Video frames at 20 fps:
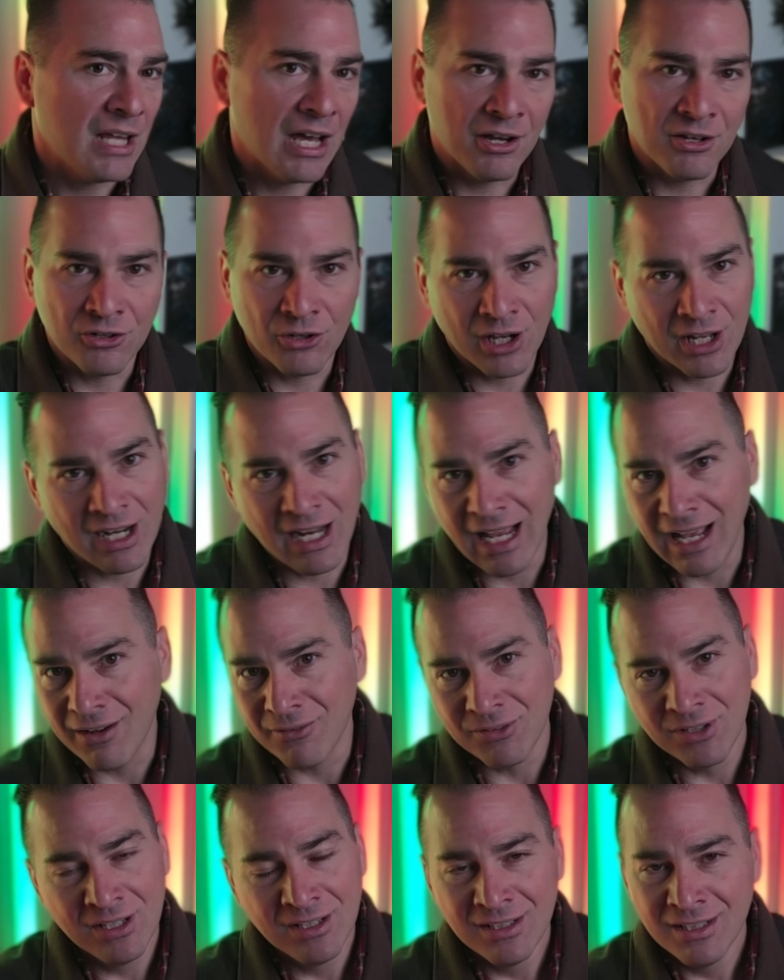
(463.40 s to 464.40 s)
Now you're going to
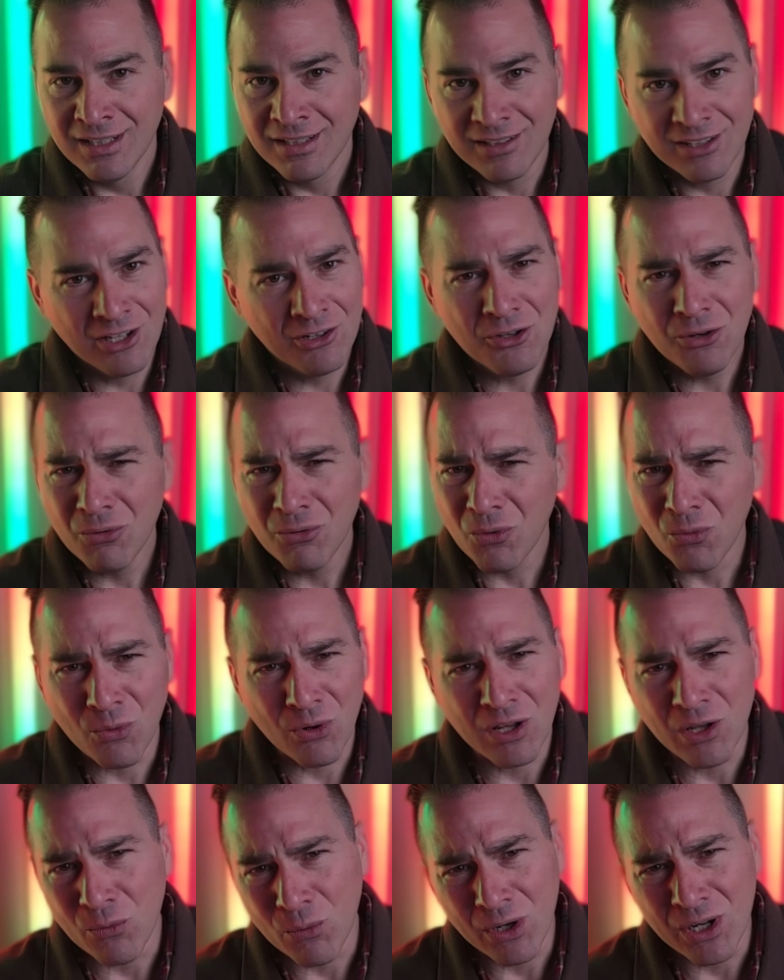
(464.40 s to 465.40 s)
have, they're doing
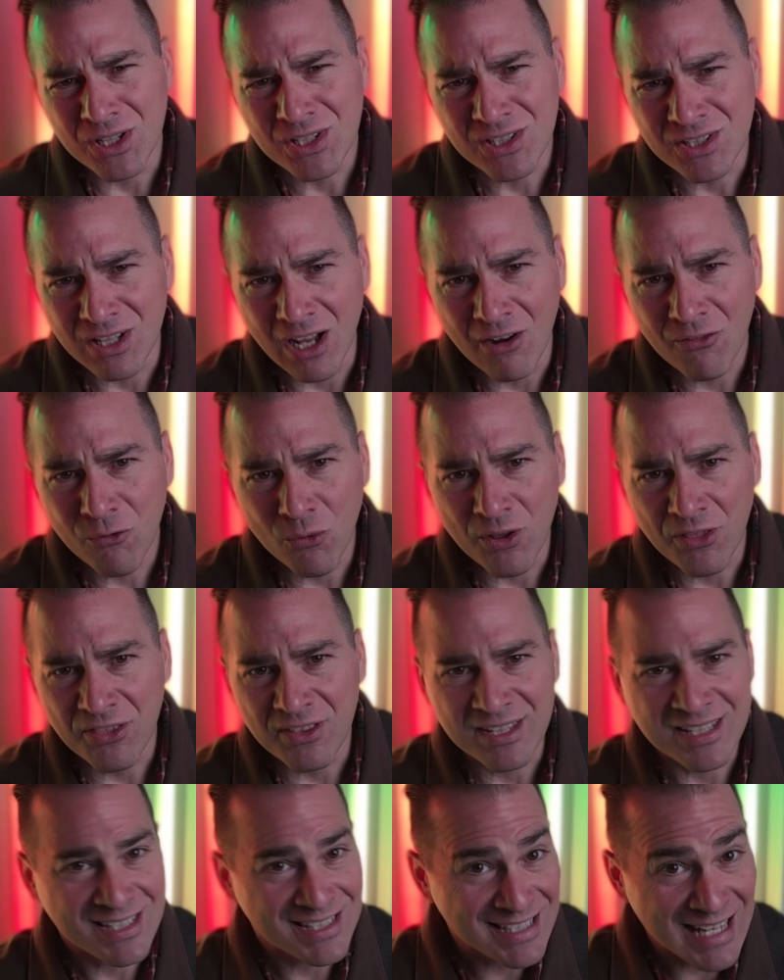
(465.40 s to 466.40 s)
really weird stuff with
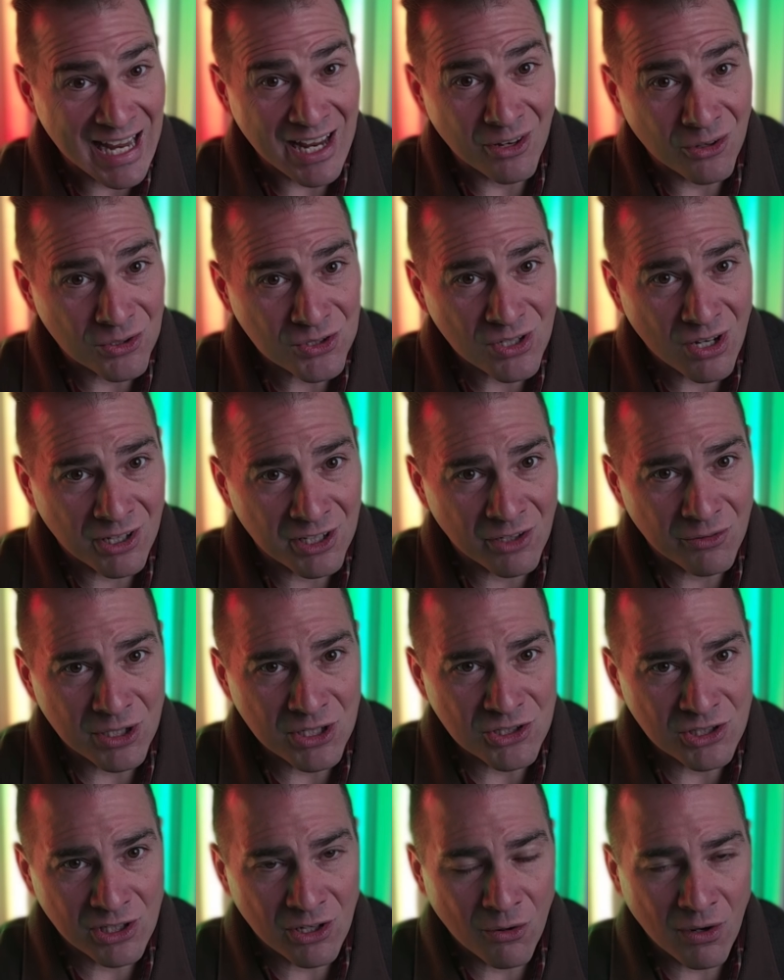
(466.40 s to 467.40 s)
the sales on the
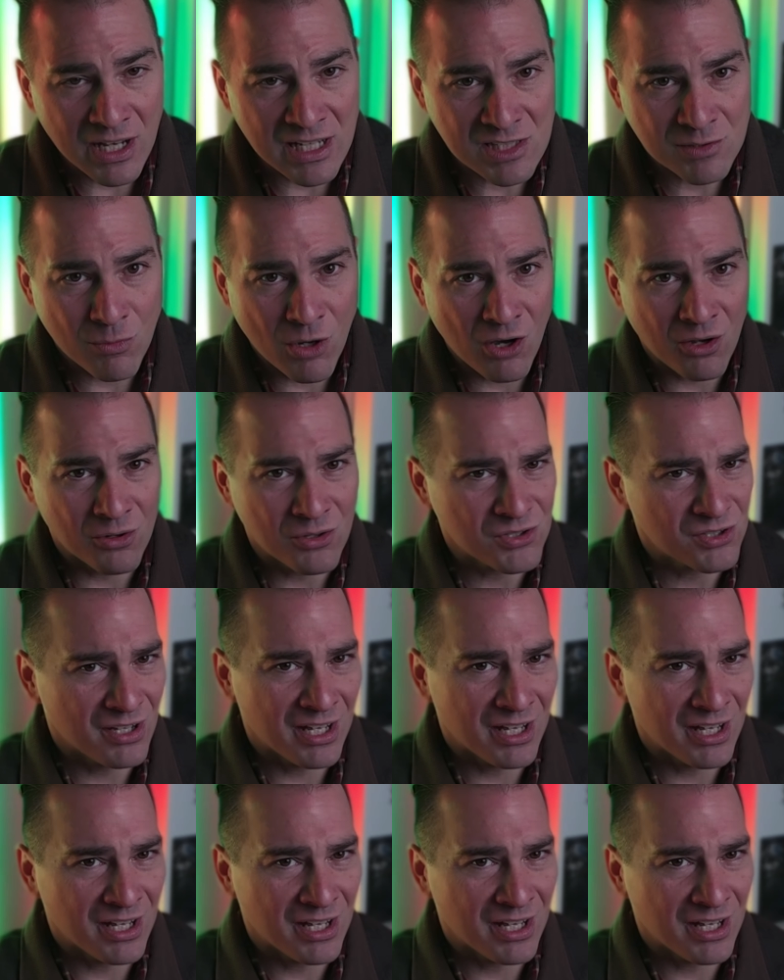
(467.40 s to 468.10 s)
Legion Go S models.